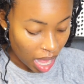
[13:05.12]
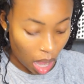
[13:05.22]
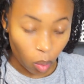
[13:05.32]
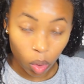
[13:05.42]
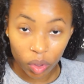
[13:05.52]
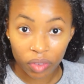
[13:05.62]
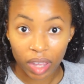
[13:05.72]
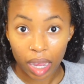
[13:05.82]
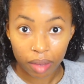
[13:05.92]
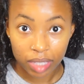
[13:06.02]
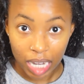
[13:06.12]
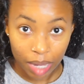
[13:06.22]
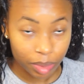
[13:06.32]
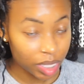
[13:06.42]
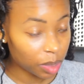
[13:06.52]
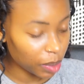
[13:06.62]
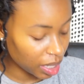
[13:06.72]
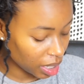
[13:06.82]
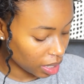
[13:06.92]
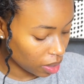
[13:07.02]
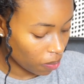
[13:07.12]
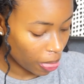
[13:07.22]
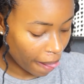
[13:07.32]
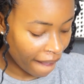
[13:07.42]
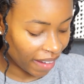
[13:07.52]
I won't even have time to spend it.